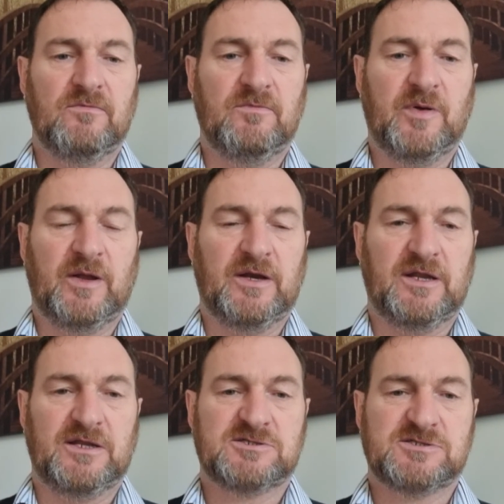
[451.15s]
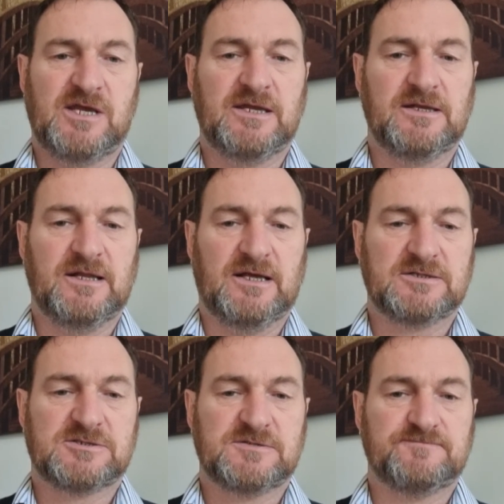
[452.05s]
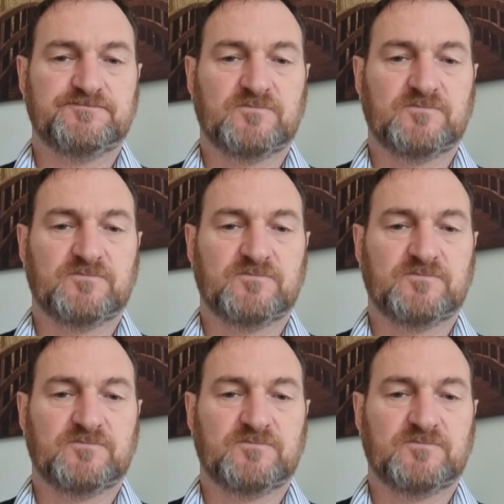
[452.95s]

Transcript: but he's saying that,